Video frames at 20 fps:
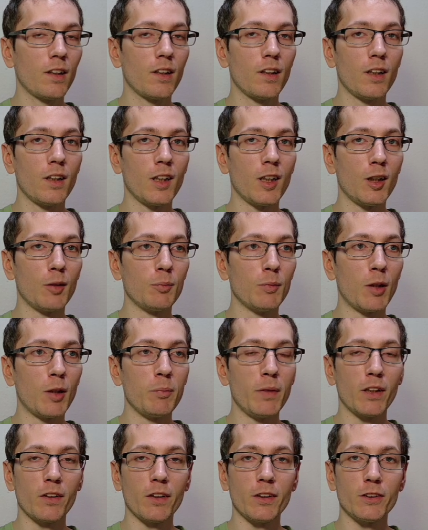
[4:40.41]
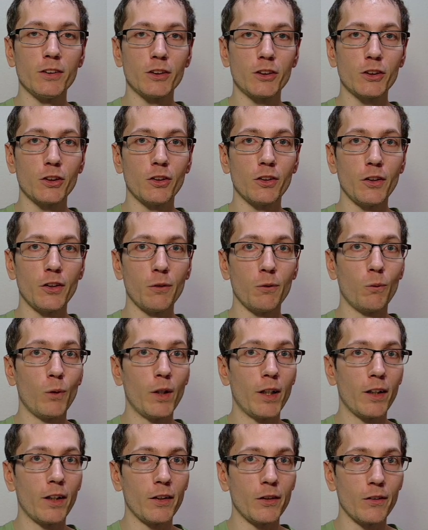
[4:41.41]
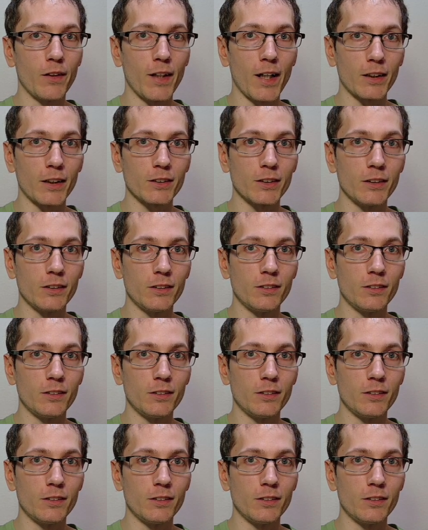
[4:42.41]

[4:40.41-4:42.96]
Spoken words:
I'm merely just showing you where you'd actually,